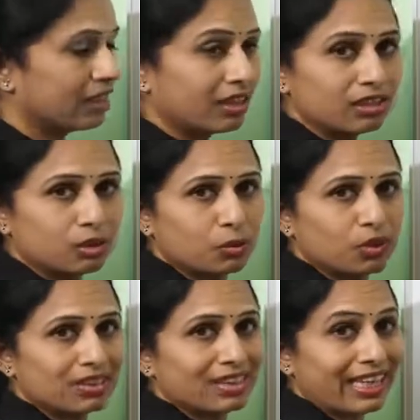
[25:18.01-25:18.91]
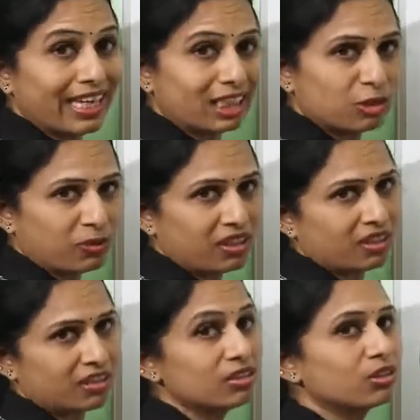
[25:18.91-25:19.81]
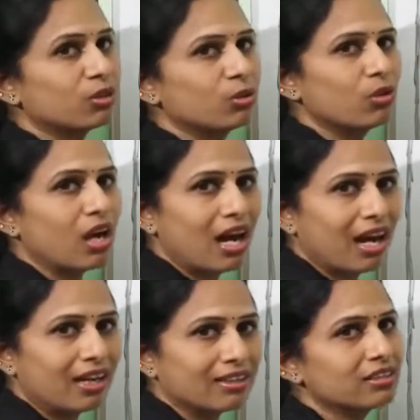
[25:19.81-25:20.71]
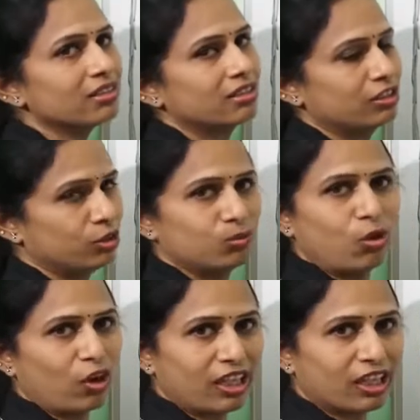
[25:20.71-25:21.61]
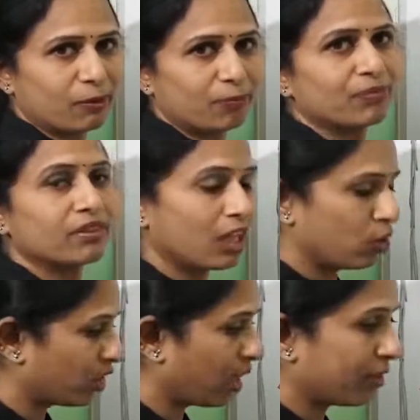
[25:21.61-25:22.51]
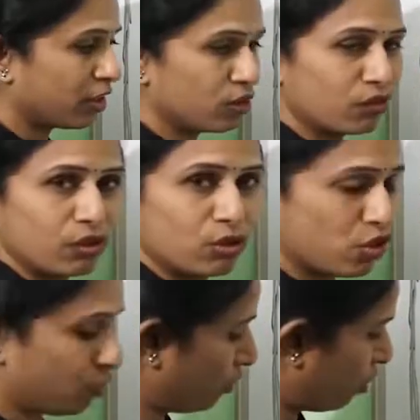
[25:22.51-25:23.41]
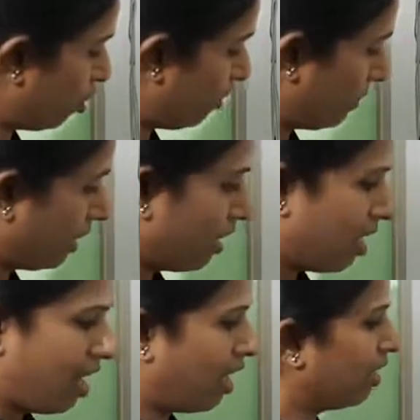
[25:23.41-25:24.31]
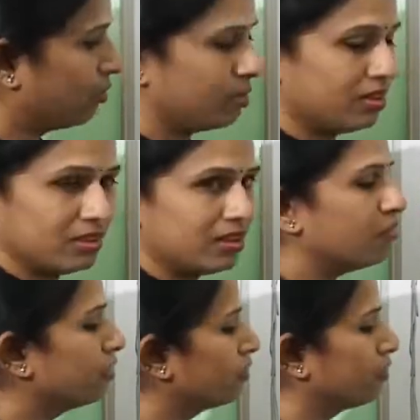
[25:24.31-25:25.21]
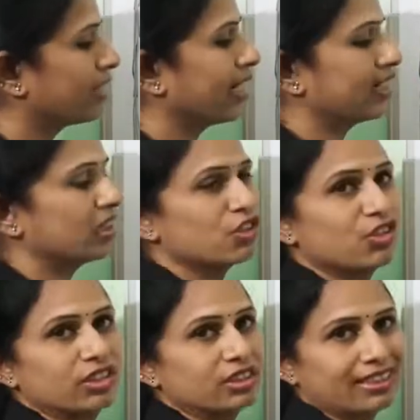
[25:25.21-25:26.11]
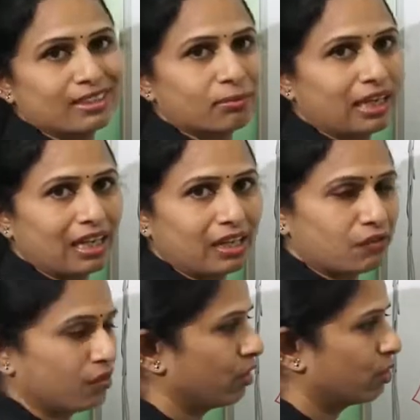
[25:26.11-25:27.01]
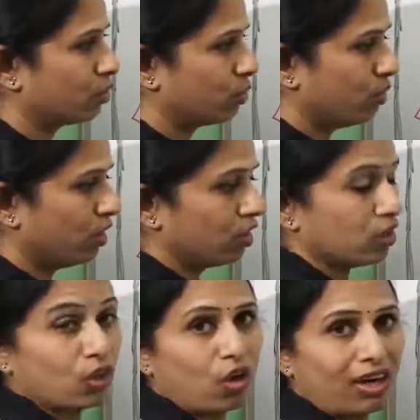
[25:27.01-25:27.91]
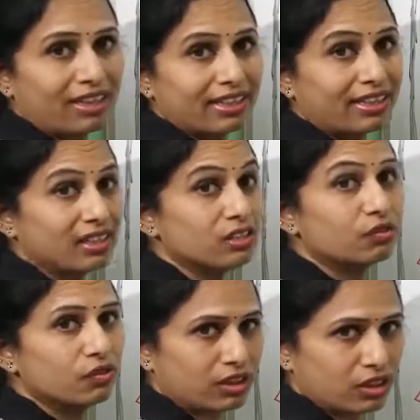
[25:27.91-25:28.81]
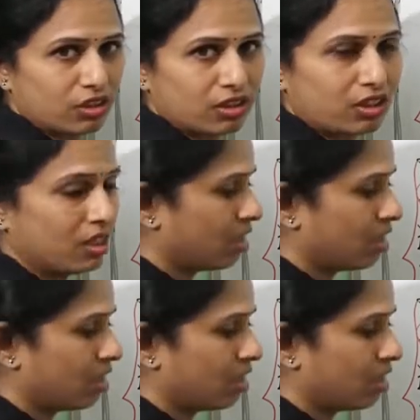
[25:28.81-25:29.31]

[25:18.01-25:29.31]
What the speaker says: This was the experience. You had it in the morning. Now coming to the future follow-up, I will never forget this journey in my life. So your content is finished.